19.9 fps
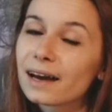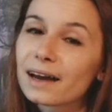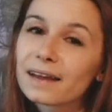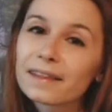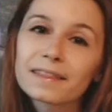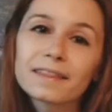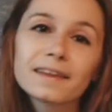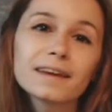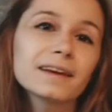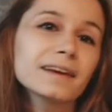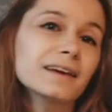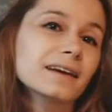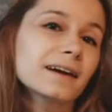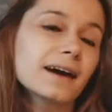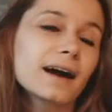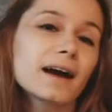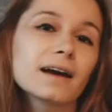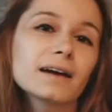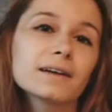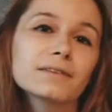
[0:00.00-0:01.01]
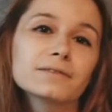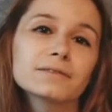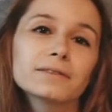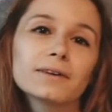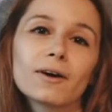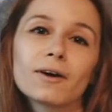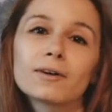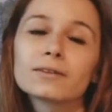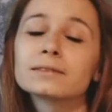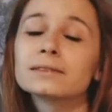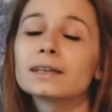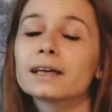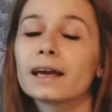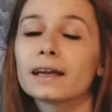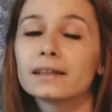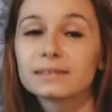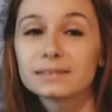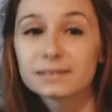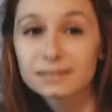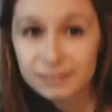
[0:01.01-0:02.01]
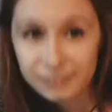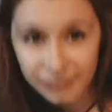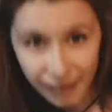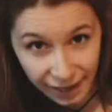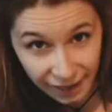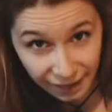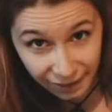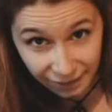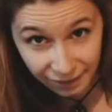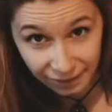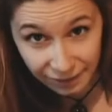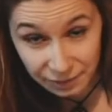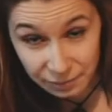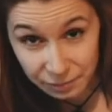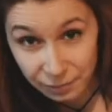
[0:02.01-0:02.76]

I think I've gone entirely